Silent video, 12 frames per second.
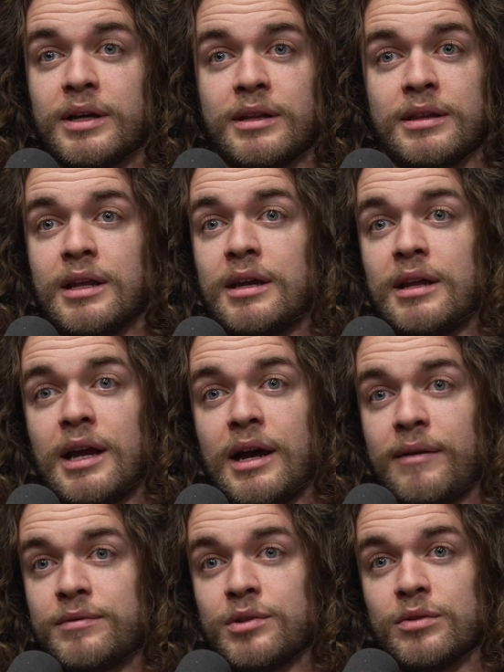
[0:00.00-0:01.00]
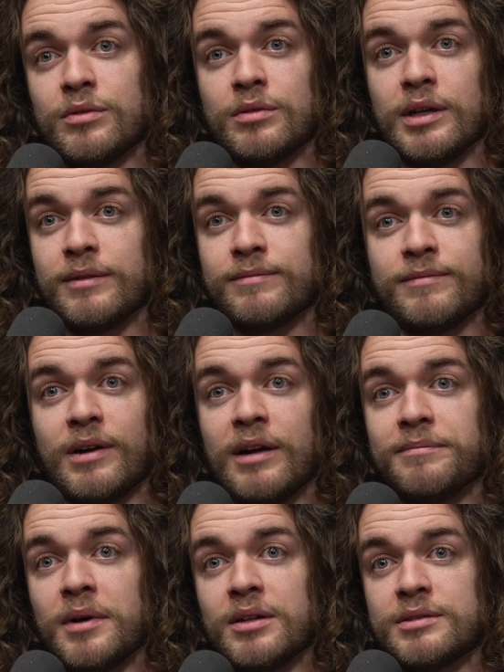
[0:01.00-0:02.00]
and then after like 5
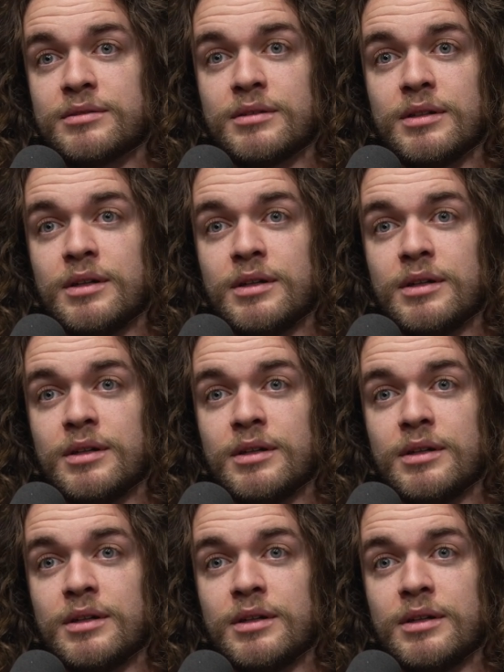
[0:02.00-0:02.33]
months,